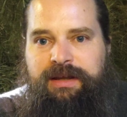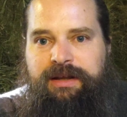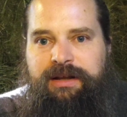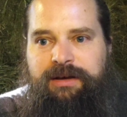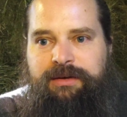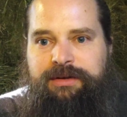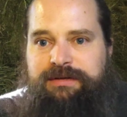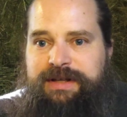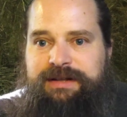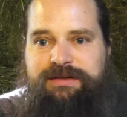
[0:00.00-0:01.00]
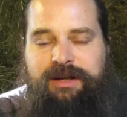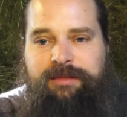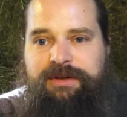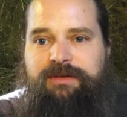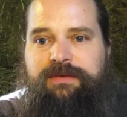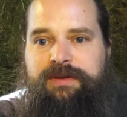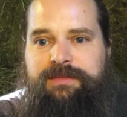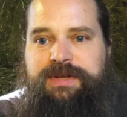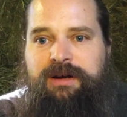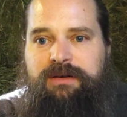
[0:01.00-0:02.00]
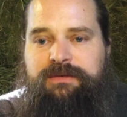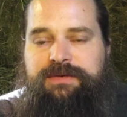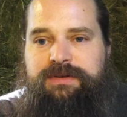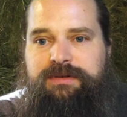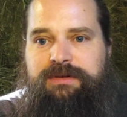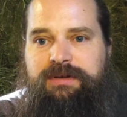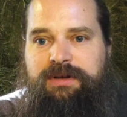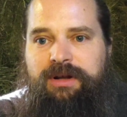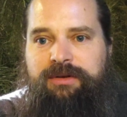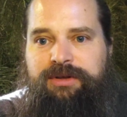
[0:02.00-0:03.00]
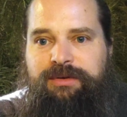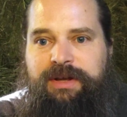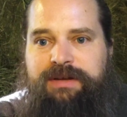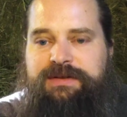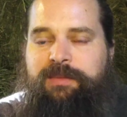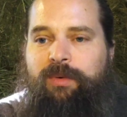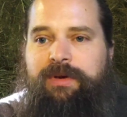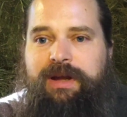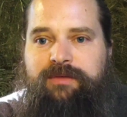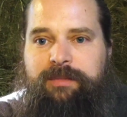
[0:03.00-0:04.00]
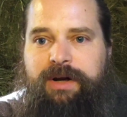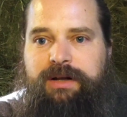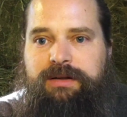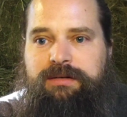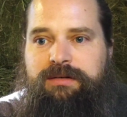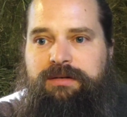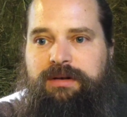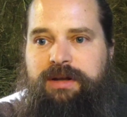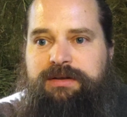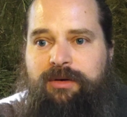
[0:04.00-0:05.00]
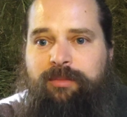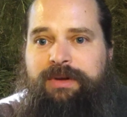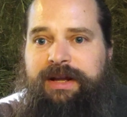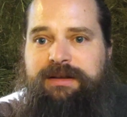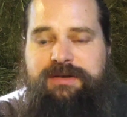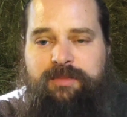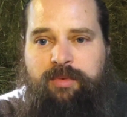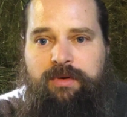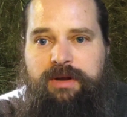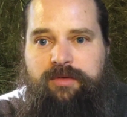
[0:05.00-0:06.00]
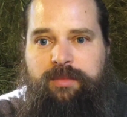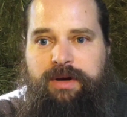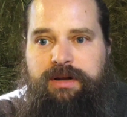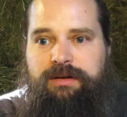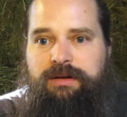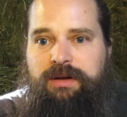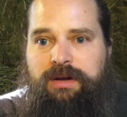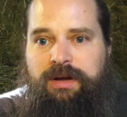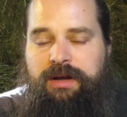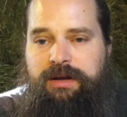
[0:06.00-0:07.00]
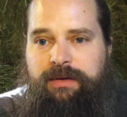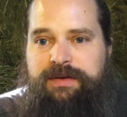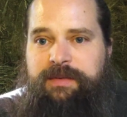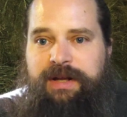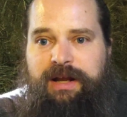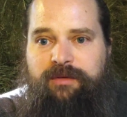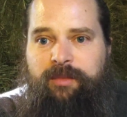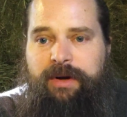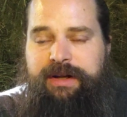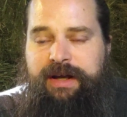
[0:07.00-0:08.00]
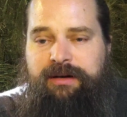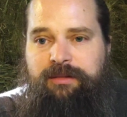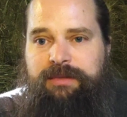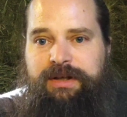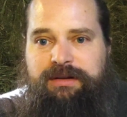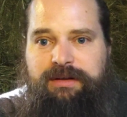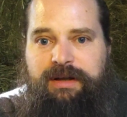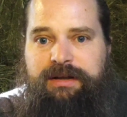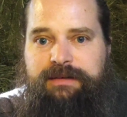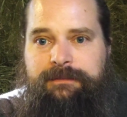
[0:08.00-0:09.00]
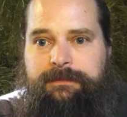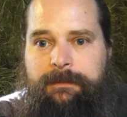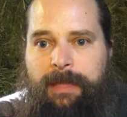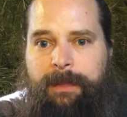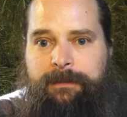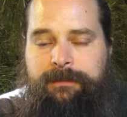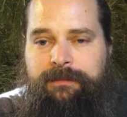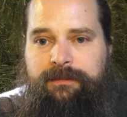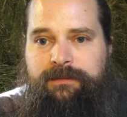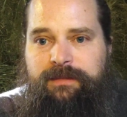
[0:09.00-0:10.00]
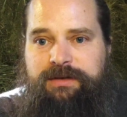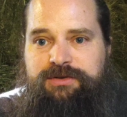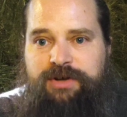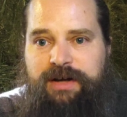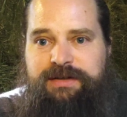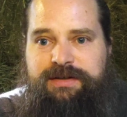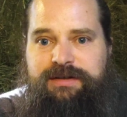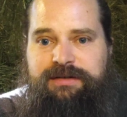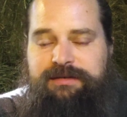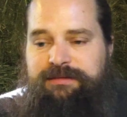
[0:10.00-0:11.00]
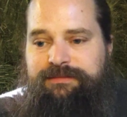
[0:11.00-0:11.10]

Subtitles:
you teach them to do for themselves. You can't support everybody, and don't plan to support everybody. And I just mean everybody. I don't mean like just